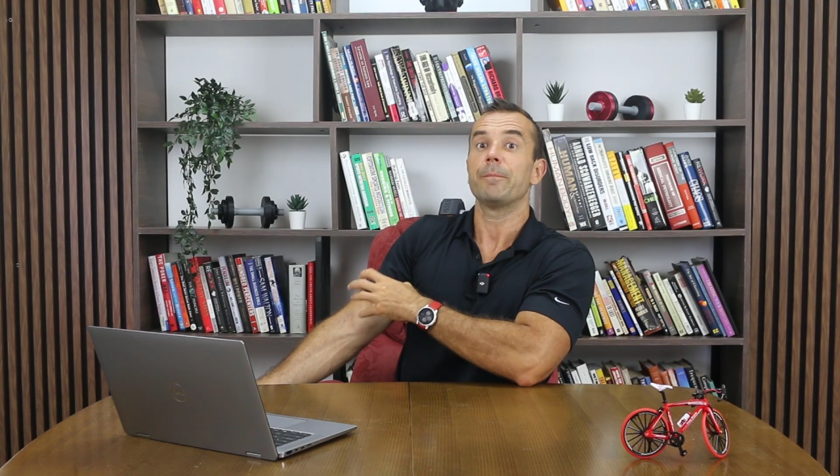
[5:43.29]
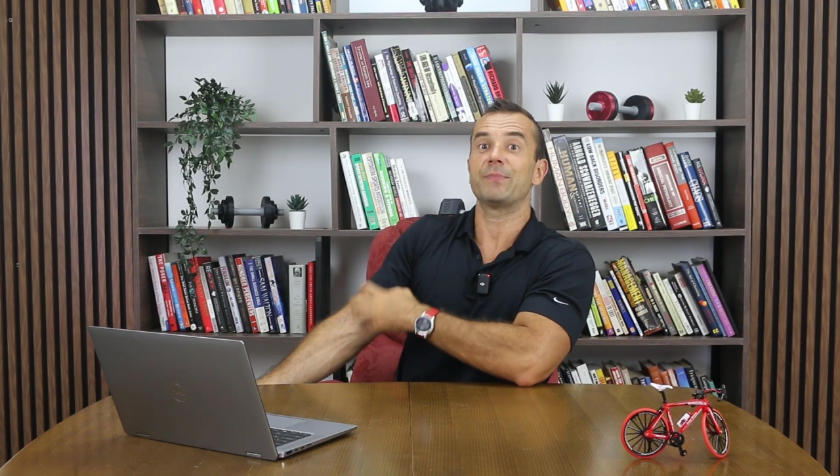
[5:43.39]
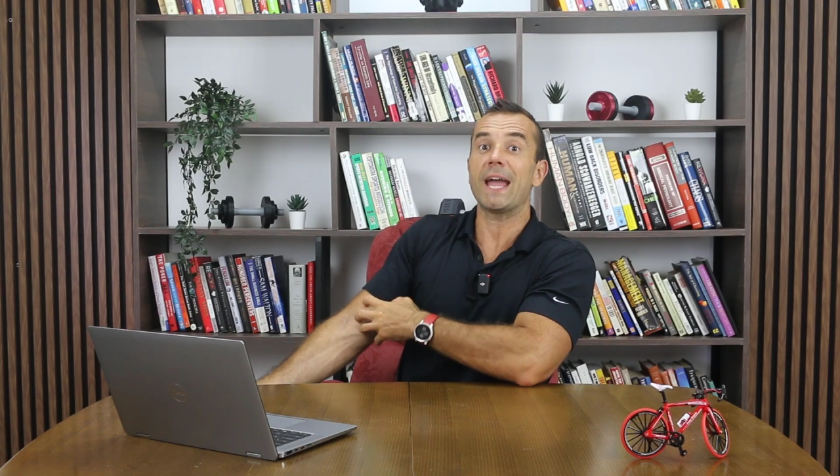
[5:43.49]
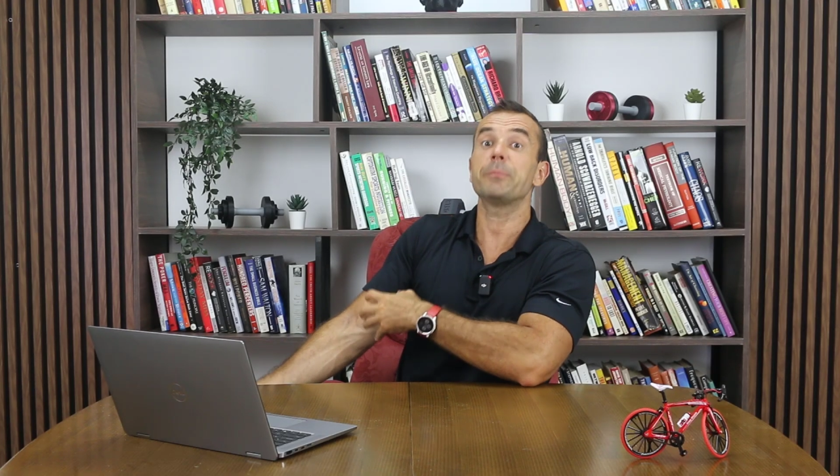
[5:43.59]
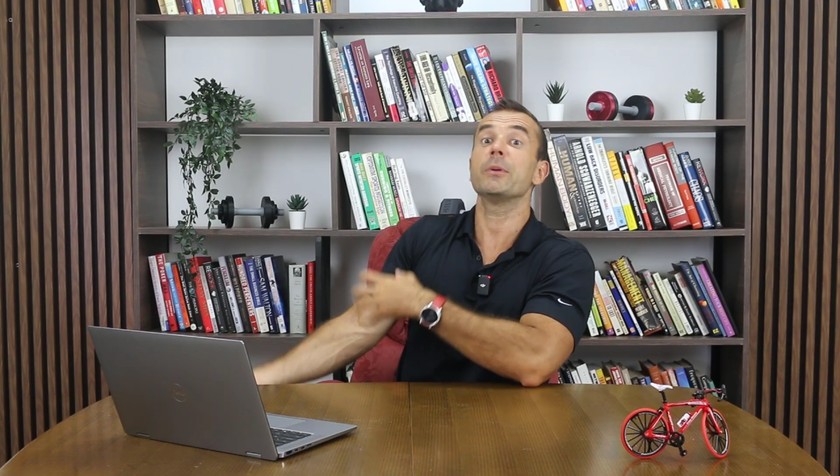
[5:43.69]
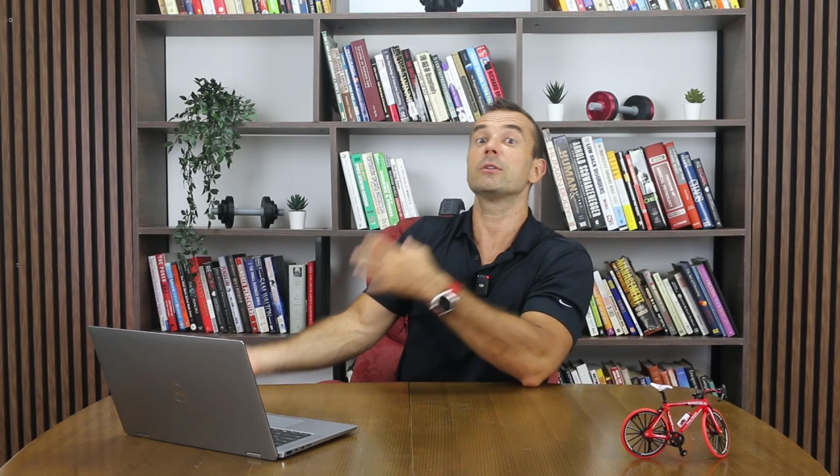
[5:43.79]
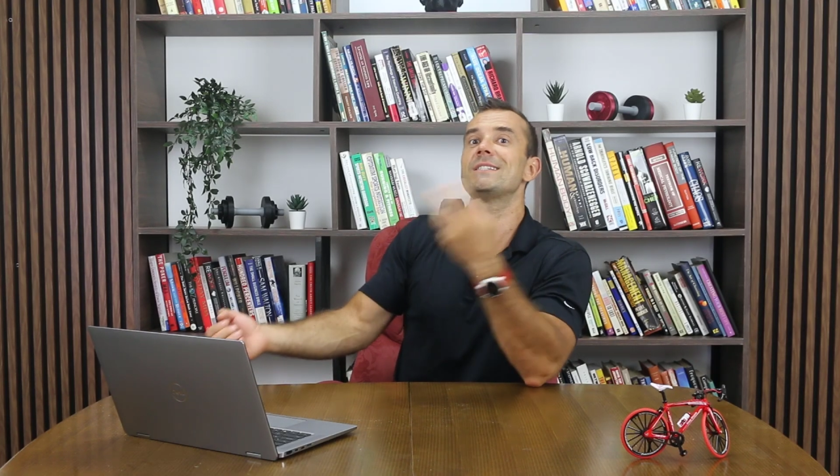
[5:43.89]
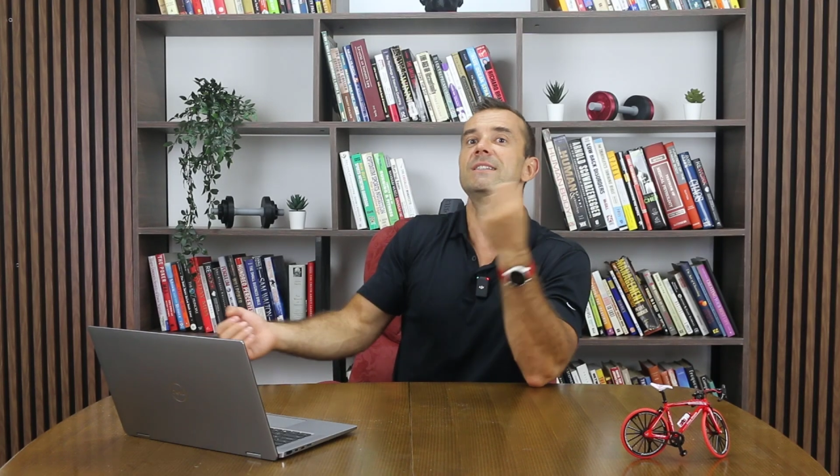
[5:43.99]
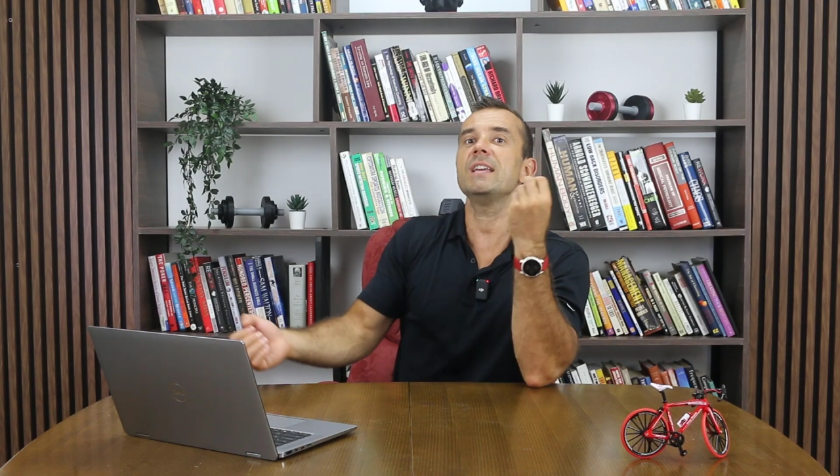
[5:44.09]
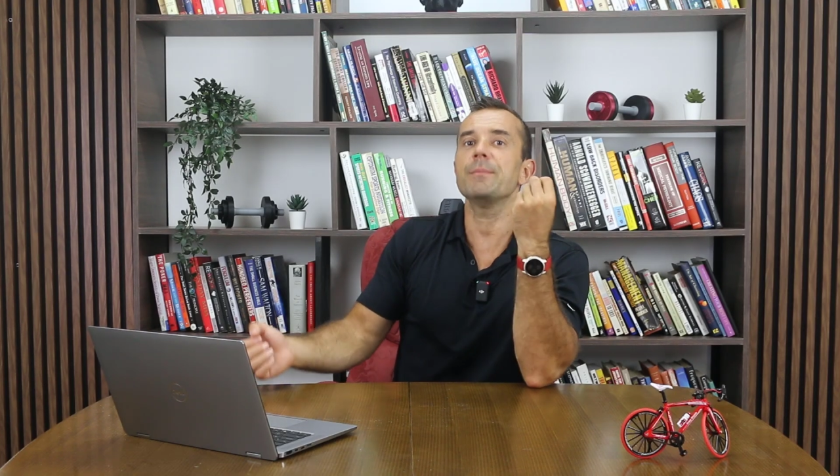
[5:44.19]
that
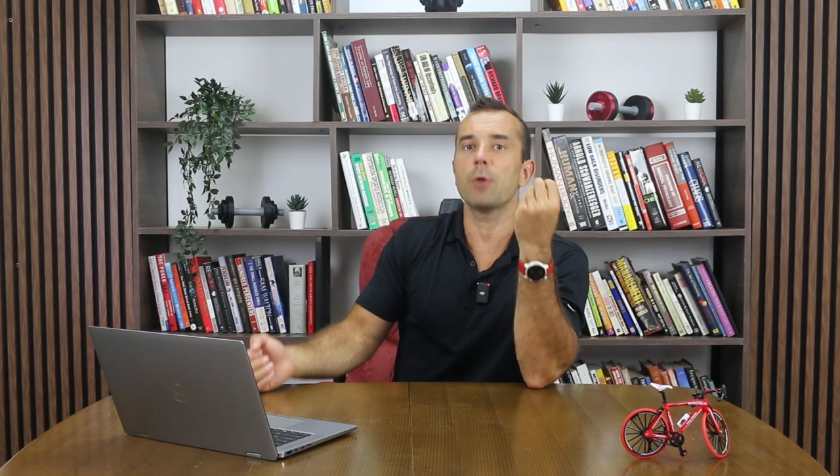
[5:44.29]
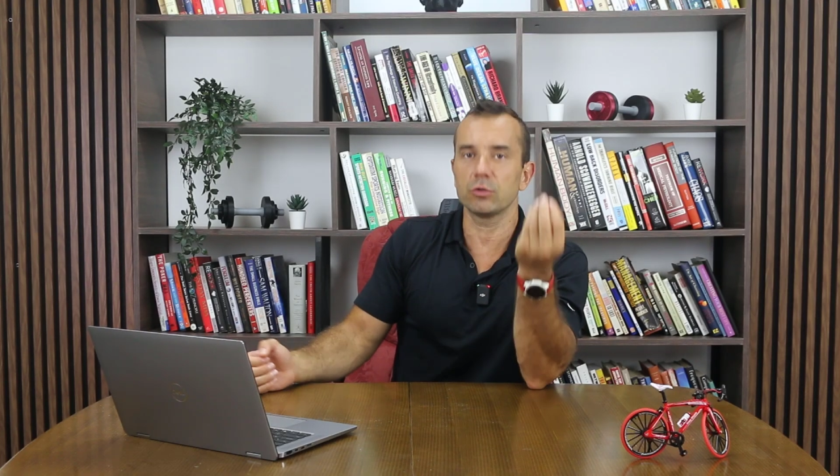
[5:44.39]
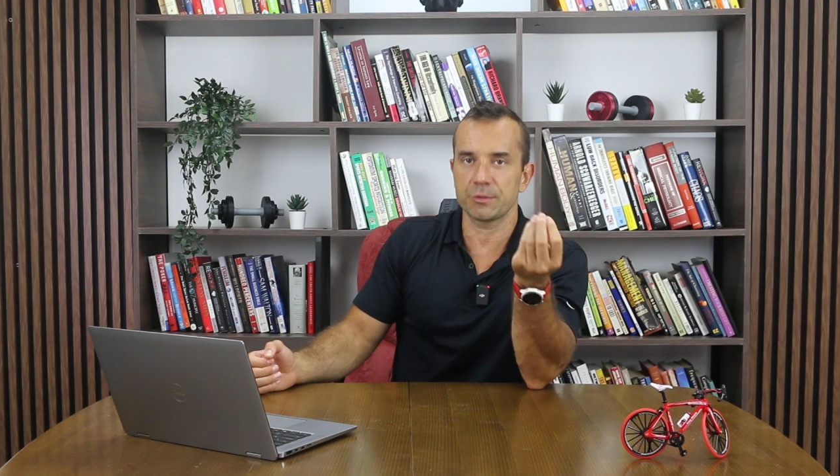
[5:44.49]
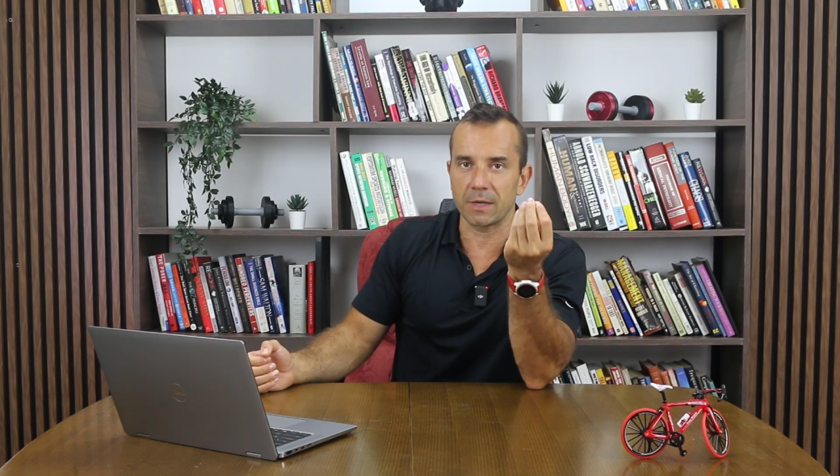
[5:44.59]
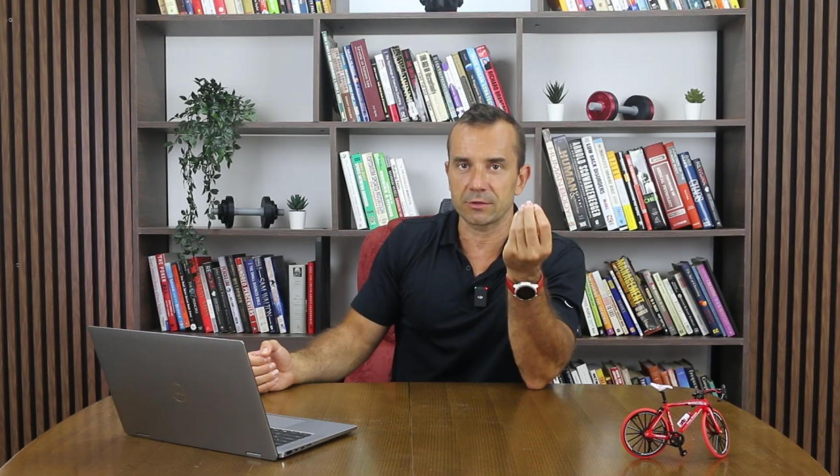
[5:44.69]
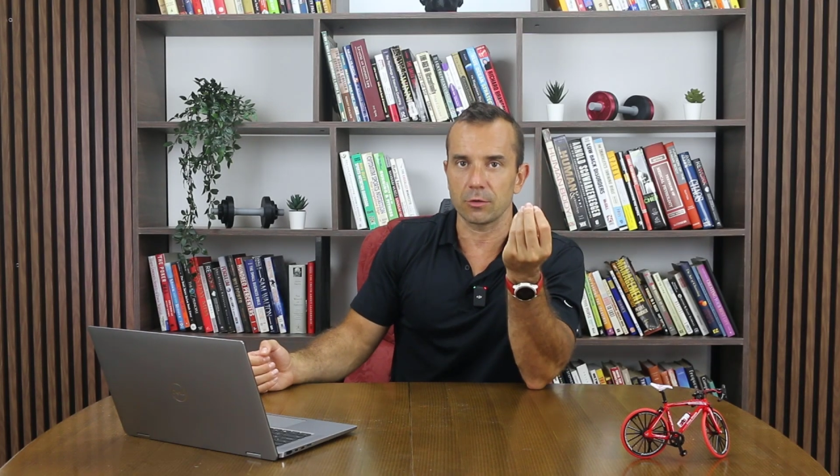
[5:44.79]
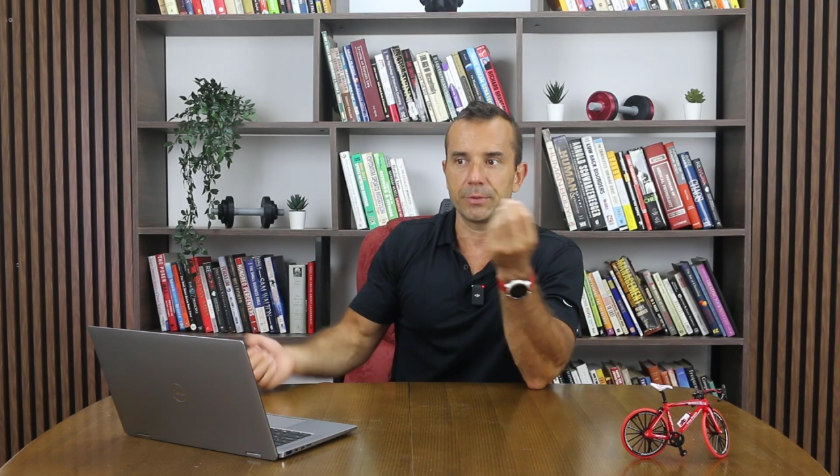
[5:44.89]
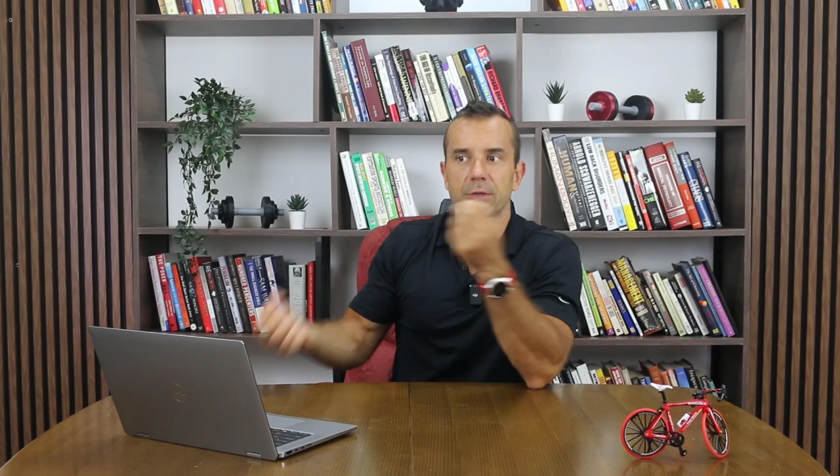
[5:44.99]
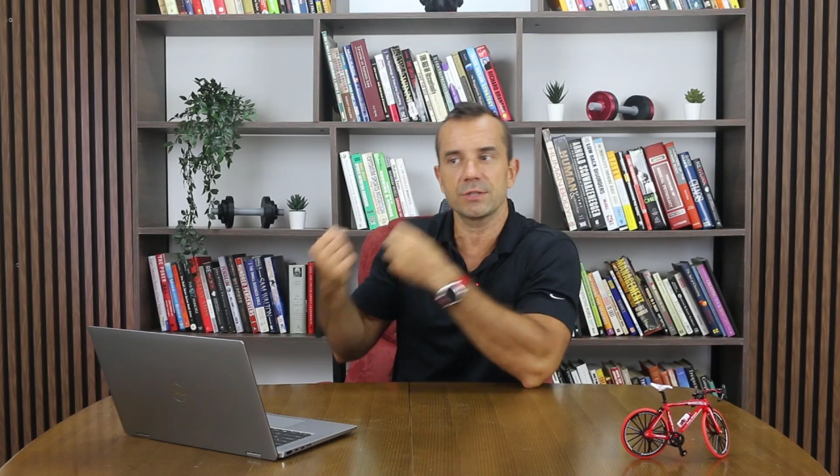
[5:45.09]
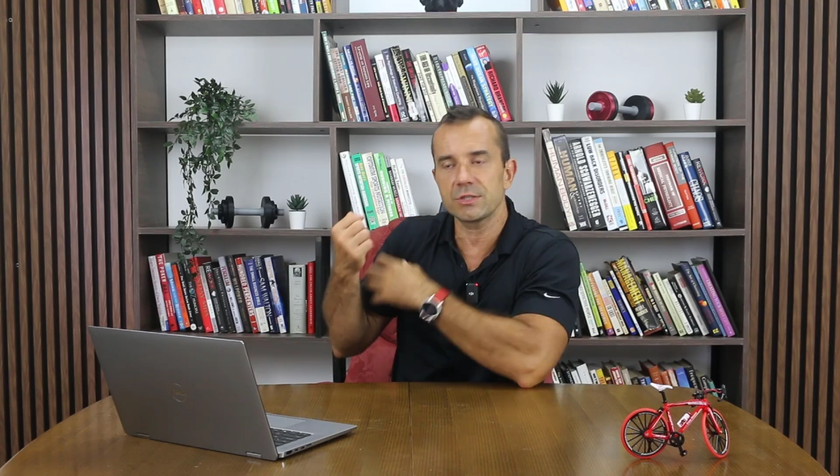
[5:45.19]
builds the most muscle because